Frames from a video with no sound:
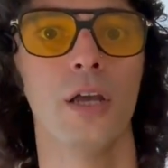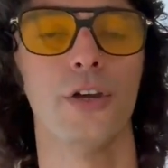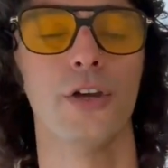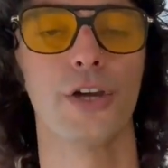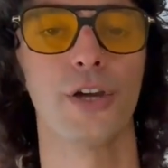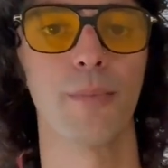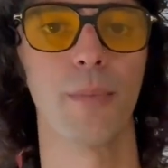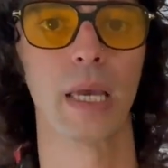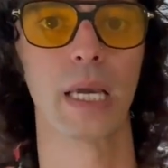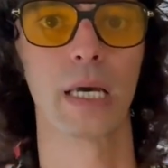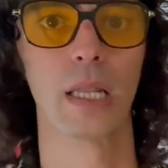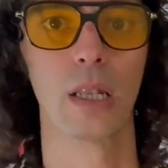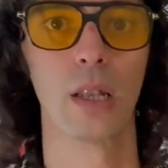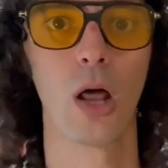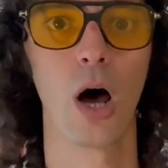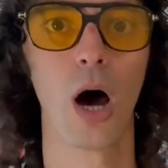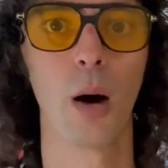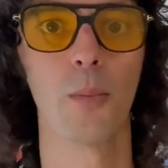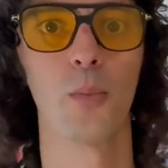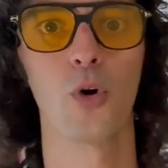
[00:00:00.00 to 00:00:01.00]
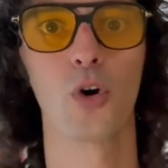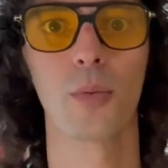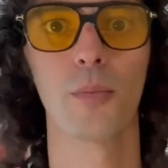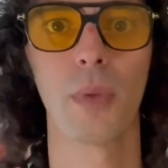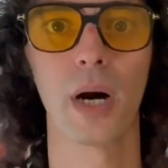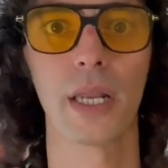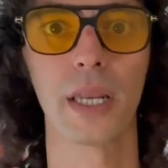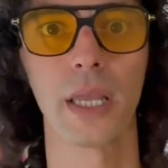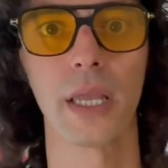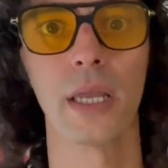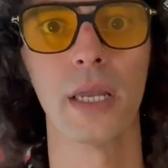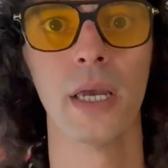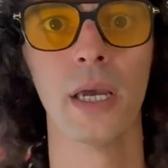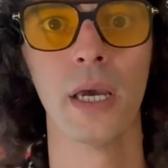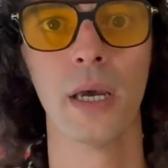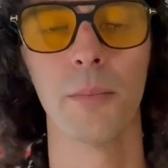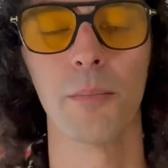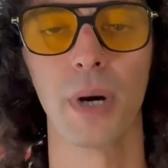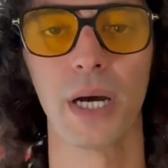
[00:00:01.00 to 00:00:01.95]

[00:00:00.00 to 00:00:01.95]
you can make a lot more money